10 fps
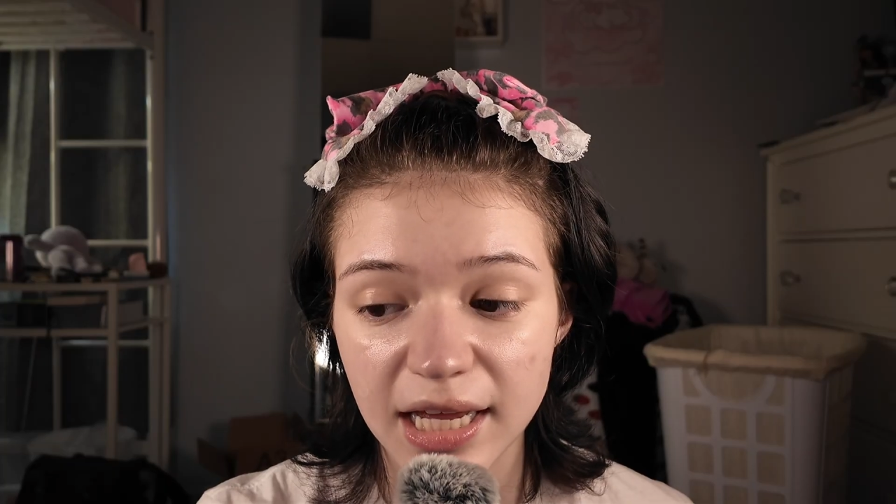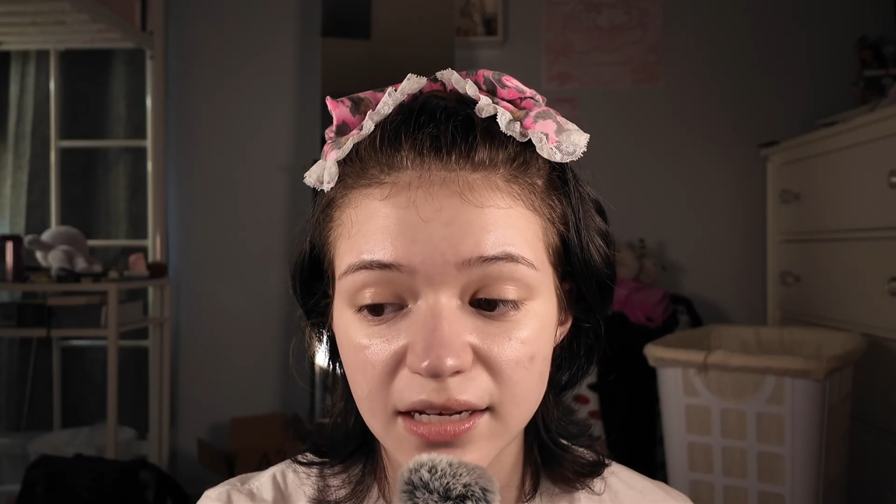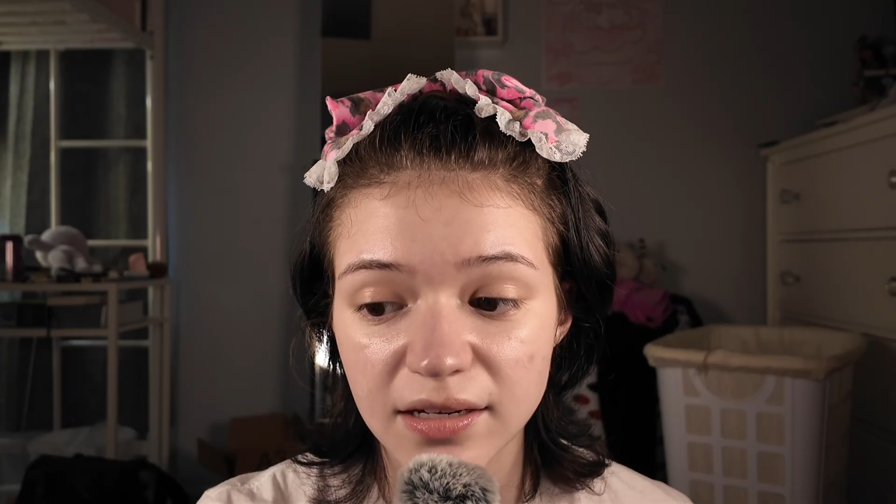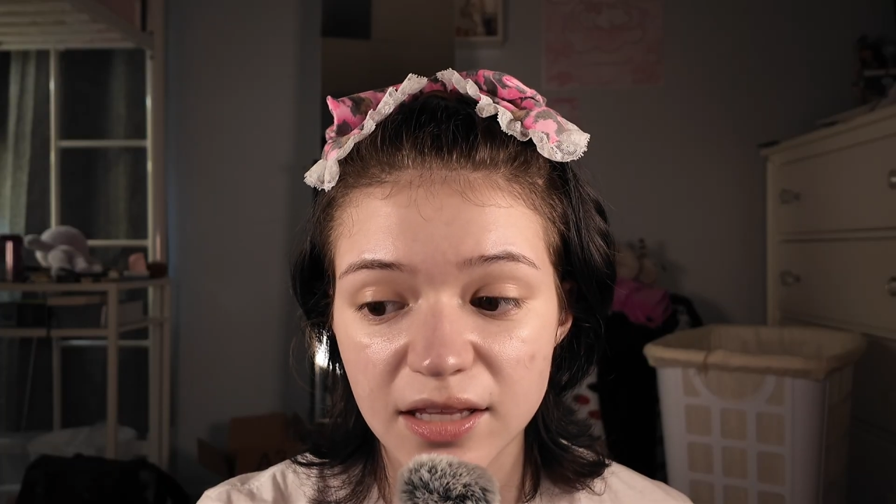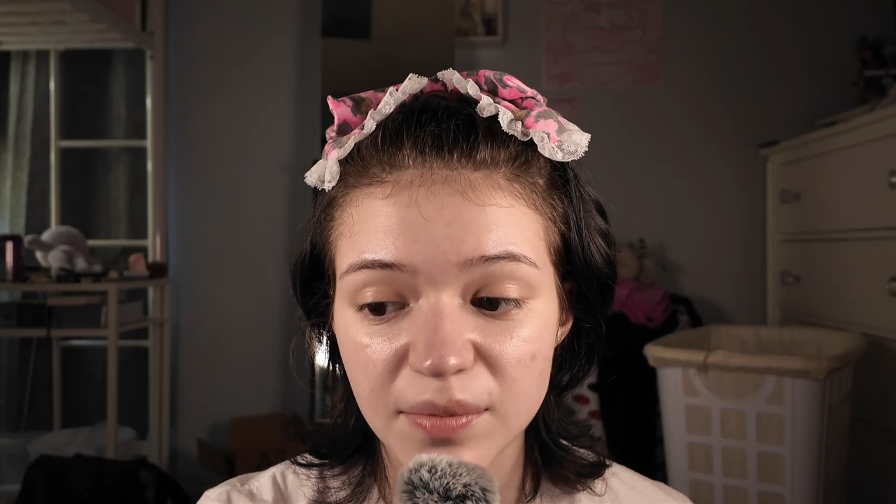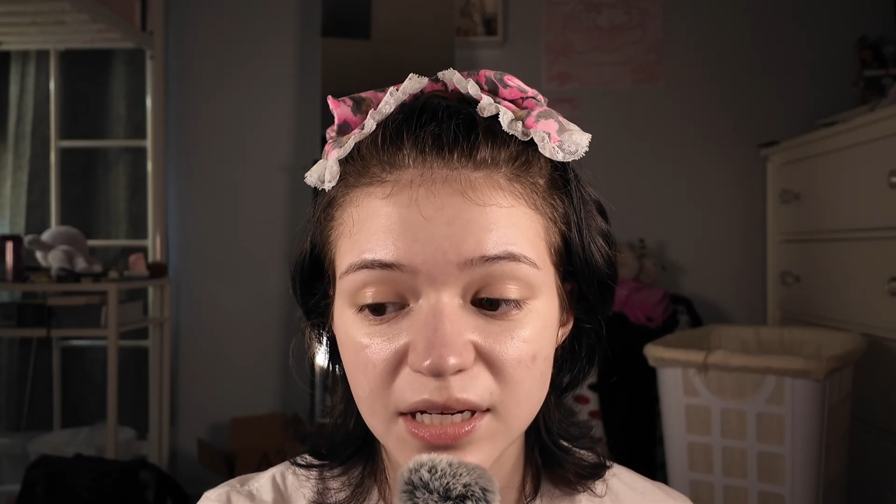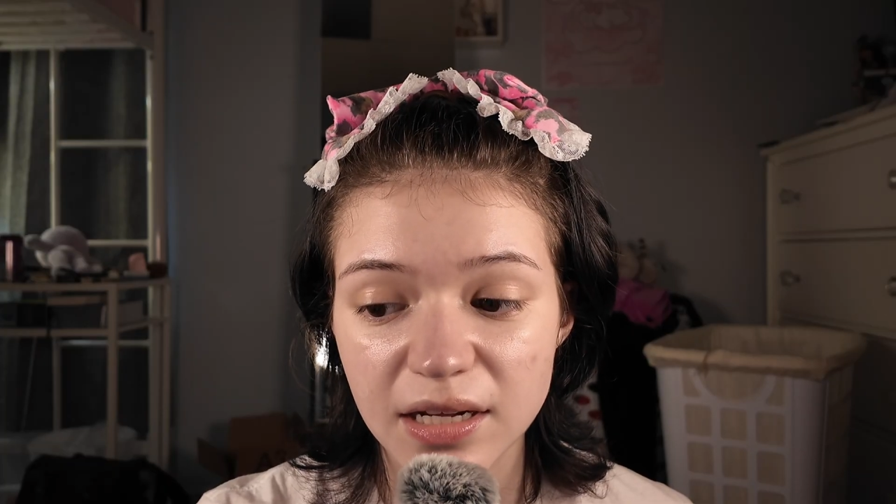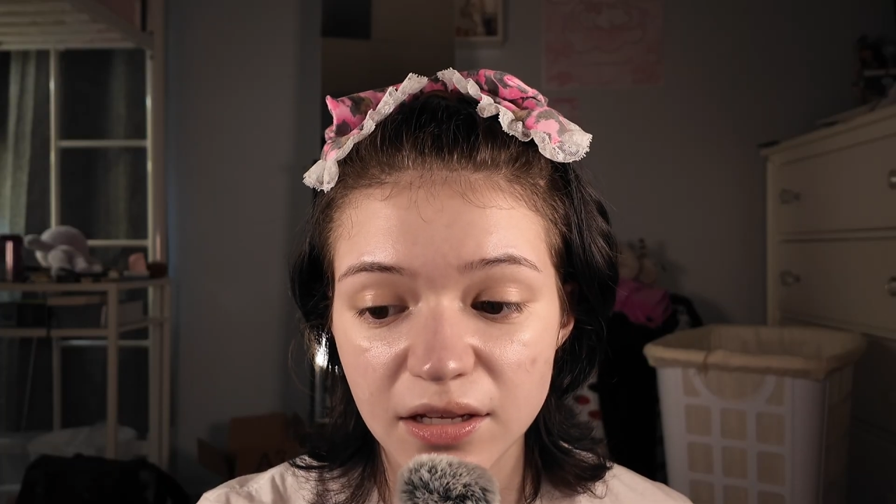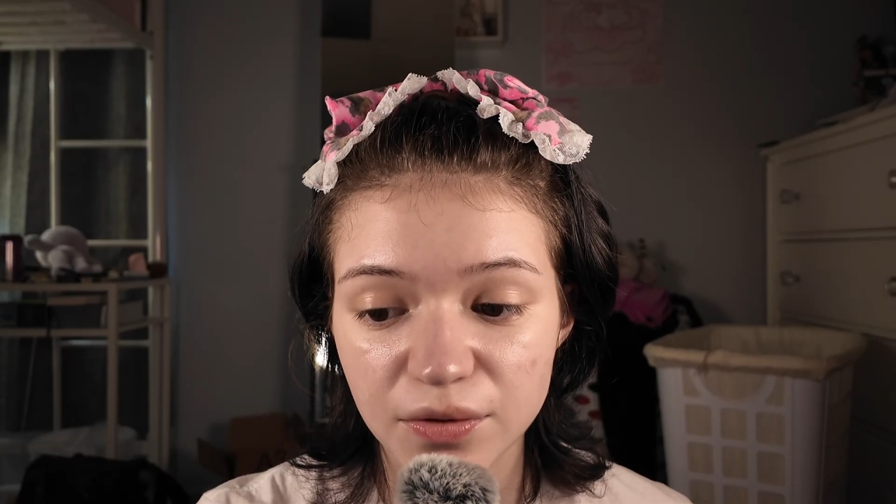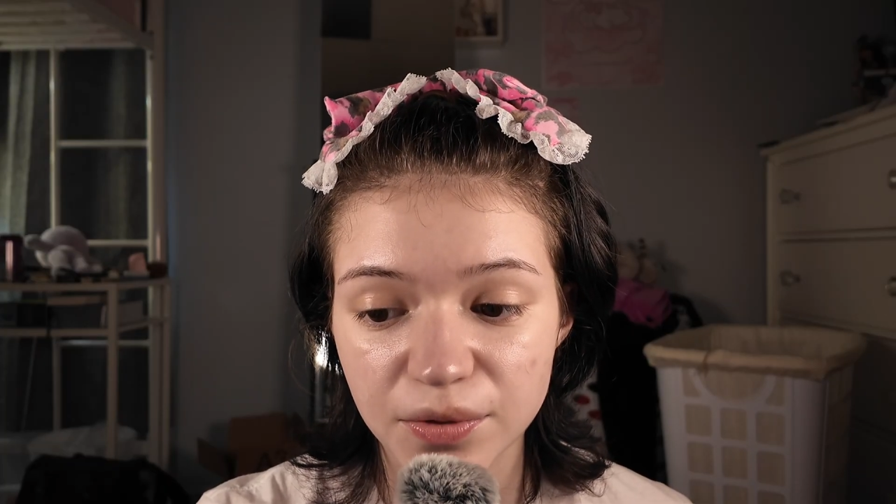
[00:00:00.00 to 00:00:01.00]
in the
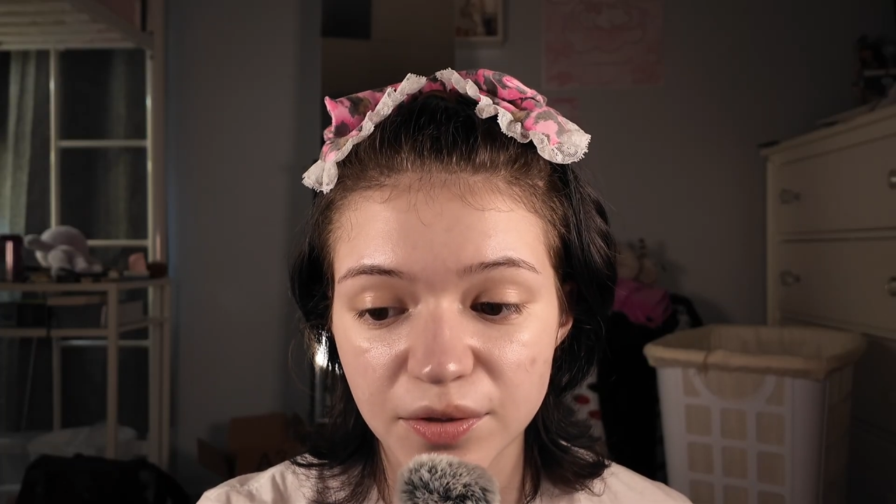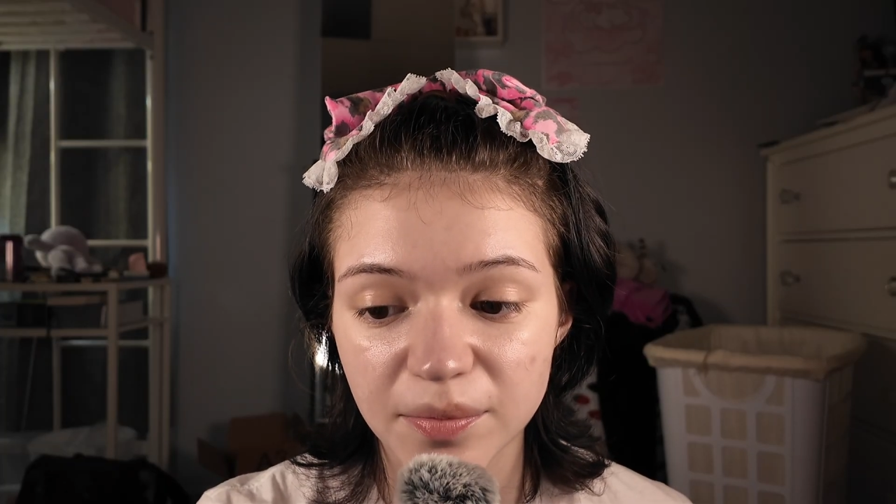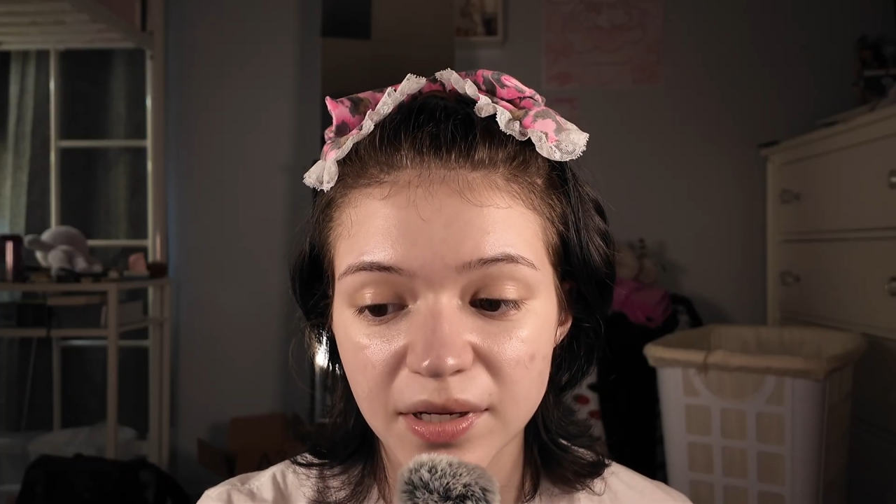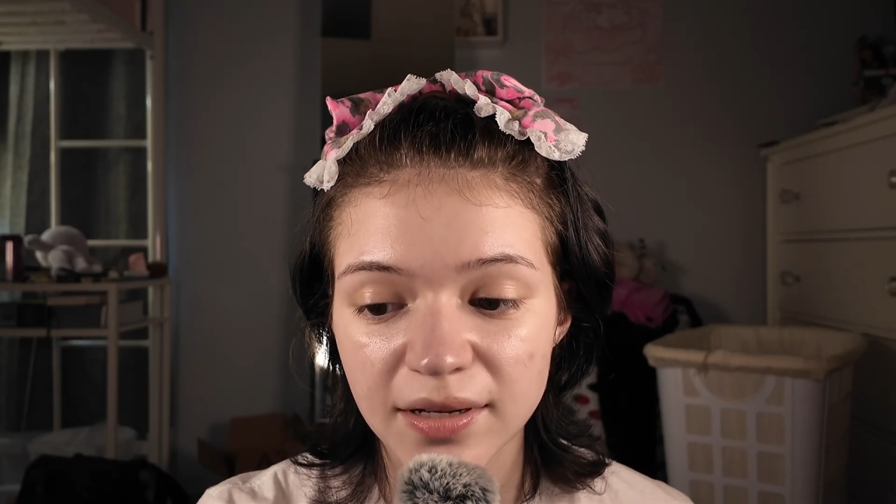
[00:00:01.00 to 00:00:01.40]
Manila room,